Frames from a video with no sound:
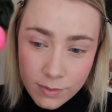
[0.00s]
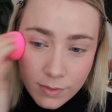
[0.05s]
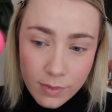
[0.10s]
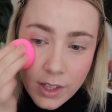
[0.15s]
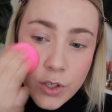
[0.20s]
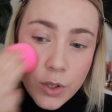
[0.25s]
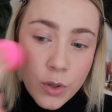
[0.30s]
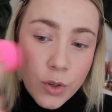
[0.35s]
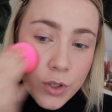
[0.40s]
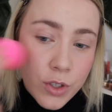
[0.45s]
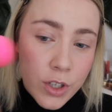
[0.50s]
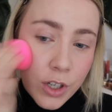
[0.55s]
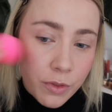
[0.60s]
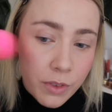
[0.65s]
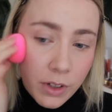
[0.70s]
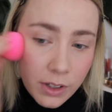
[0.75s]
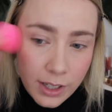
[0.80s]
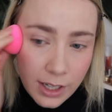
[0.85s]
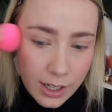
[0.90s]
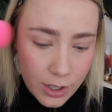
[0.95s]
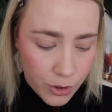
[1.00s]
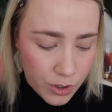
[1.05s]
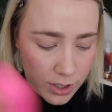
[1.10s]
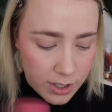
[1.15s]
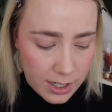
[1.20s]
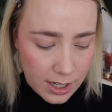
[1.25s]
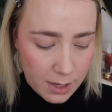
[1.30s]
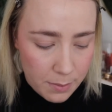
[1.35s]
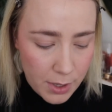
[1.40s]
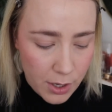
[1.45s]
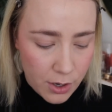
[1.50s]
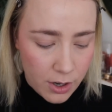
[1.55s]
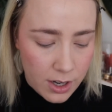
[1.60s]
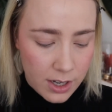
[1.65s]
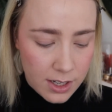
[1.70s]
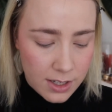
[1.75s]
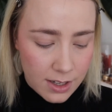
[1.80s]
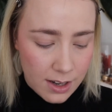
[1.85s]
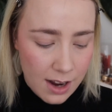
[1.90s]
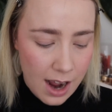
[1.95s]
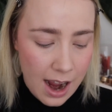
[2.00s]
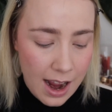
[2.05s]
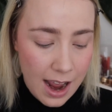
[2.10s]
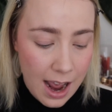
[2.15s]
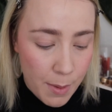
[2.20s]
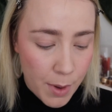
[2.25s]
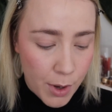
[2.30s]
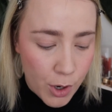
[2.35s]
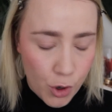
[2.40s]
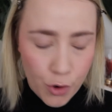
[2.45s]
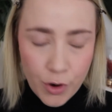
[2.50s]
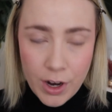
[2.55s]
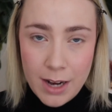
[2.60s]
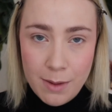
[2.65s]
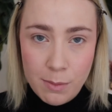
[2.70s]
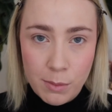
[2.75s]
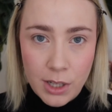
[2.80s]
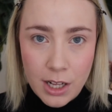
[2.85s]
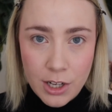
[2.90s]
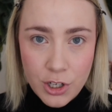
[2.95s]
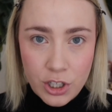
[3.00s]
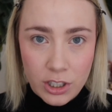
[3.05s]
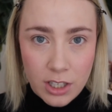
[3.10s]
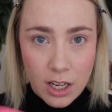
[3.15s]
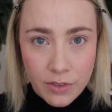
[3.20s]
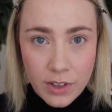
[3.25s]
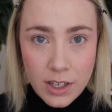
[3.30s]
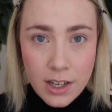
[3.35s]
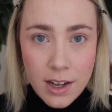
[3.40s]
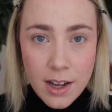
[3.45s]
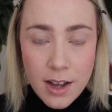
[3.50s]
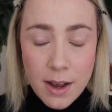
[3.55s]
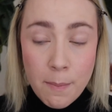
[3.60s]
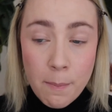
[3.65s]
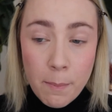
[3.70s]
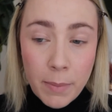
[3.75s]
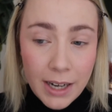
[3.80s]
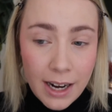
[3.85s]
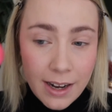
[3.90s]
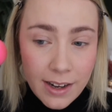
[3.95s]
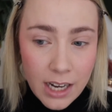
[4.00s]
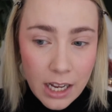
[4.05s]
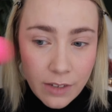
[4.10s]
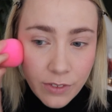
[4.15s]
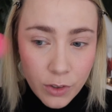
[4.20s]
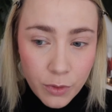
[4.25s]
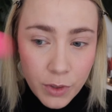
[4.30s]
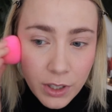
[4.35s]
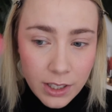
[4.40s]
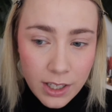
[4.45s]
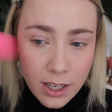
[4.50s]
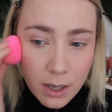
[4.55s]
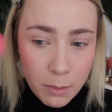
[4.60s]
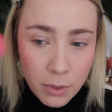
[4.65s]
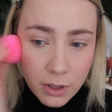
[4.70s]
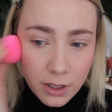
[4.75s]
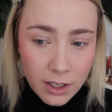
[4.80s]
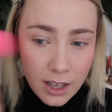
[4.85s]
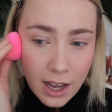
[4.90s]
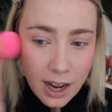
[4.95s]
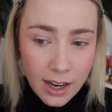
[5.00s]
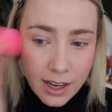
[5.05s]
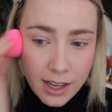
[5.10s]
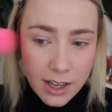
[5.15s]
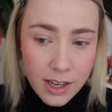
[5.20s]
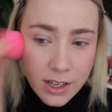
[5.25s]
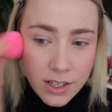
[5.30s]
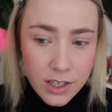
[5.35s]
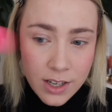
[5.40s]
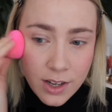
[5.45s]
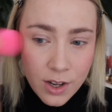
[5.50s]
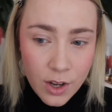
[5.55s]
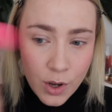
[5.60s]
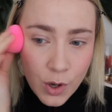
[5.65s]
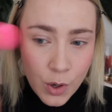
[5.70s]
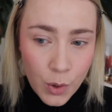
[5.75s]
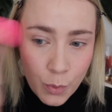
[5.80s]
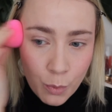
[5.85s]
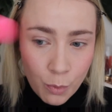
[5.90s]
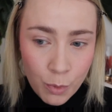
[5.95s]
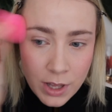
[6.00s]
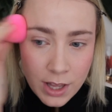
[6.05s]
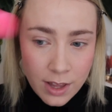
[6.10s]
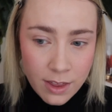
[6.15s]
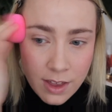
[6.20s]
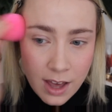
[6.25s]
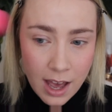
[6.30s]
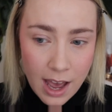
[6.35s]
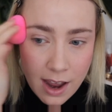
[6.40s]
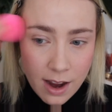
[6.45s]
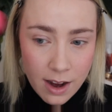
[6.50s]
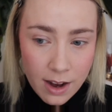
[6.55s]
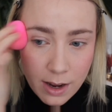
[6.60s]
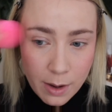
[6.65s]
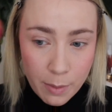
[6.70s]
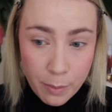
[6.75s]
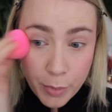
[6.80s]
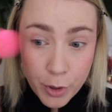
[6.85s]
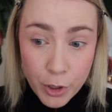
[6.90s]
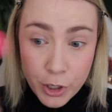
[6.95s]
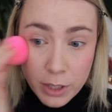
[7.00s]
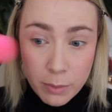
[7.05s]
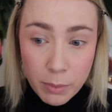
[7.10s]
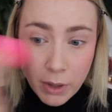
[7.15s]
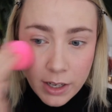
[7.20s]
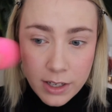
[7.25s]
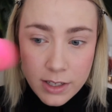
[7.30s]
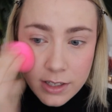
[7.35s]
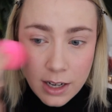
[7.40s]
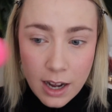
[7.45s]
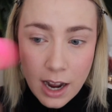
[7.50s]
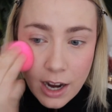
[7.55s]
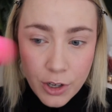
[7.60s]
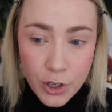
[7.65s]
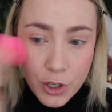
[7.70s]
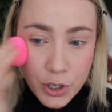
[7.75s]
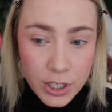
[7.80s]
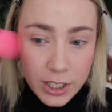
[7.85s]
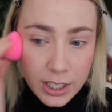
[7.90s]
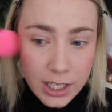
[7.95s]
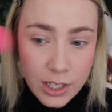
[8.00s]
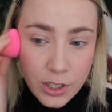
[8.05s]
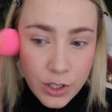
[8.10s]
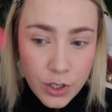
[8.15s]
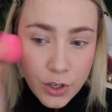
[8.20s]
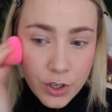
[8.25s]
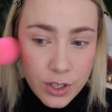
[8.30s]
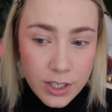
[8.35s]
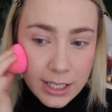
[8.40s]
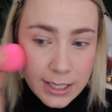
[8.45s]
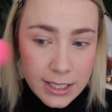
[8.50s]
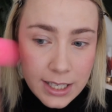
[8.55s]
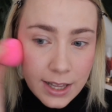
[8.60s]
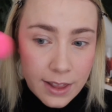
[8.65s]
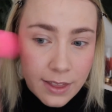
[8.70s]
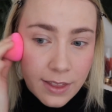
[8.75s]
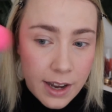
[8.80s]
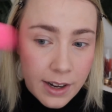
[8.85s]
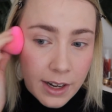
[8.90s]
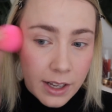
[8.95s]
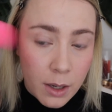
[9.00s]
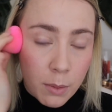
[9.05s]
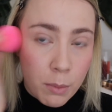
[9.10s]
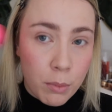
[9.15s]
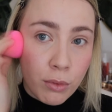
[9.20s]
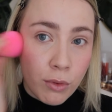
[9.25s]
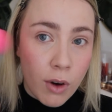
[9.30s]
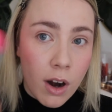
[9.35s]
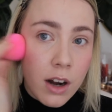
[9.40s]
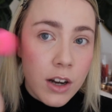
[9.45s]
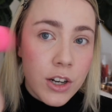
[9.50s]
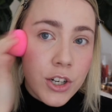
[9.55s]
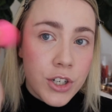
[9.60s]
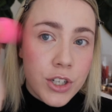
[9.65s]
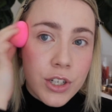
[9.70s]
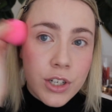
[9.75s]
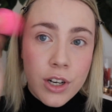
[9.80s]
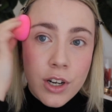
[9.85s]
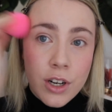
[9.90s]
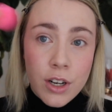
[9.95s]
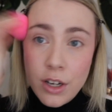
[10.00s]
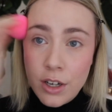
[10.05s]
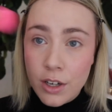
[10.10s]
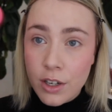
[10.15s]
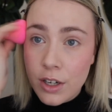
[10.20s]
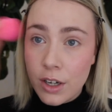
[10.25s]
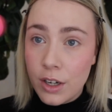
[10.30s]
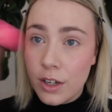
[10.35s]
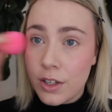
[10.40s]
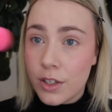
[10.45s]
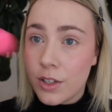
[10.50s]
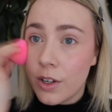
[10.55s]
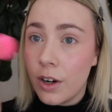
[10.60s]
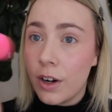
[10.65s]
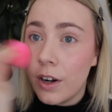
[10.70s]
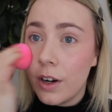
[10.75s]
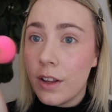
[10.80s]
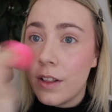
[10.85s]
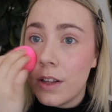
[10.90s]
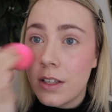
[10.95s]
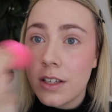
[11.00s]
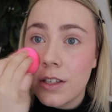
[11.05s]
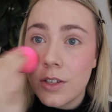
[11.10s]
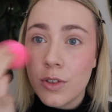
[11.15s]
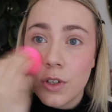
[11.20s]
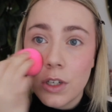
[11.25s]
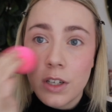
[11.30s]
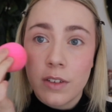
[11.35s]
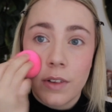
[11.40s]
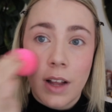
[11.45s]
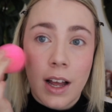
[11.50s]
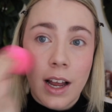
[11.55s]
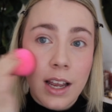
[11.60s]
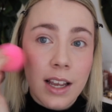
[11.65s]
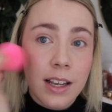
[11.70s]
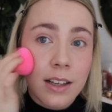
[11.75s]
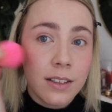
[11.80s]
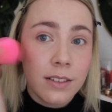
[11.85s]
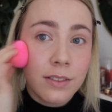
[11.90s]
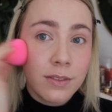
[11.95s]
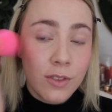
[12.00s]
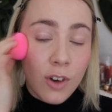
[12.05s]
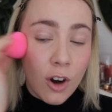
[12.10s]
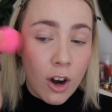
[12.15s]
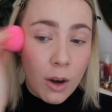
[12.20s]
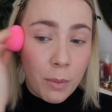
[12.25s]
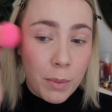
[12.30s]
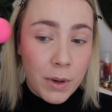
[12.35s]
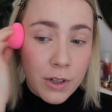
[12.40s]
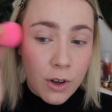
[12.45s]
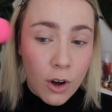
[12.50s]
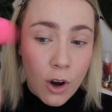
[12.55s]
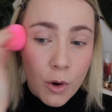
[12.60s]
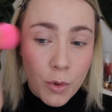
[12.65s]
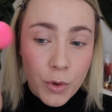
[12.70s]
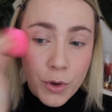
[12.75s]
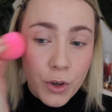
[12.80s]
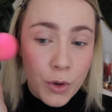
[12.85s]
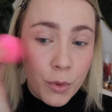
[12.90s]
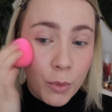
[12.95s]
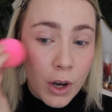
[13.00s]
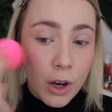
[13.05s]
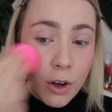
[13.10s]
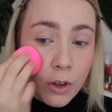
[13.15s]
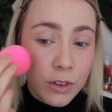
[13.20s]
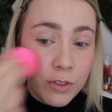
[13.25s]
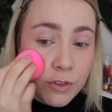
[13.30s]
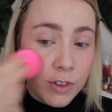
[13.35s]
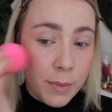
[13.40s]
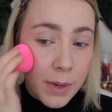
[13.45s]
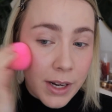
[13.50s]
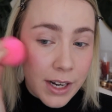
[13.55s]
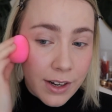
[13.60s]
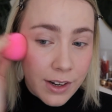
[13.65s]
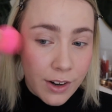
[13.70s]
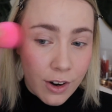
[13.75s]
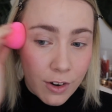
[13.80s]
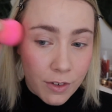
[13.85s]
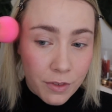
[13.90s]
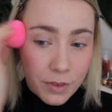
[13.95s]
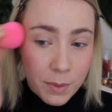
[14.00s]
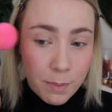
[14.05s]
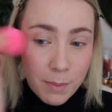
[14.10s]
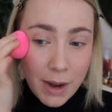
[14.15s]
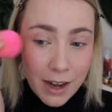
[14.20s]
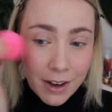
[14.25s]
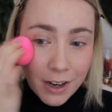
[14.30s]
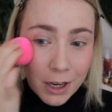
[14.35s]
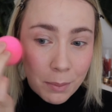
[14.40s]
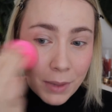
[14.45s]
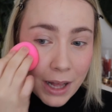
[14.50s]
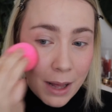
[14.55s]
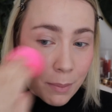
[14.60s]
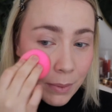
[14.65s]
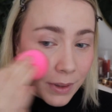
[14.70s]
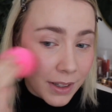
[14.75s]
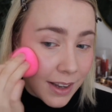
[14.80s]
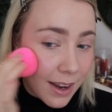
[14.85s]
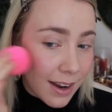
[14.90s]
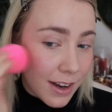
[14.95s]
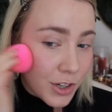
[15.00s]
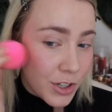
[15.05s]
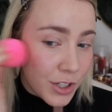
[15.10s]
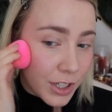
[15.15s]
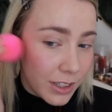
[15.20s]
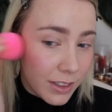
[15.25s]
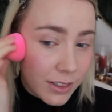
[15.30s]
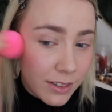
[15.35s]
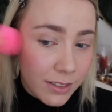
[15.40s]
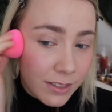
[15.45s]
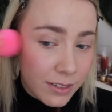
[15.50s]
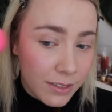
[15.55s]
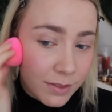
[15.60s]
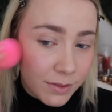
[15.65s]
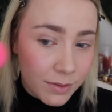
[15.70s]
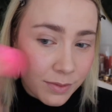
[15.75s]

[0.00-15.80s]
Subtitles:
This is also really interesting because I am a cream blush lover, but I never really apply it with a beauty blender. I usually use a synthetic brush. So this is sort of like opened a whole new world for me of makeup application.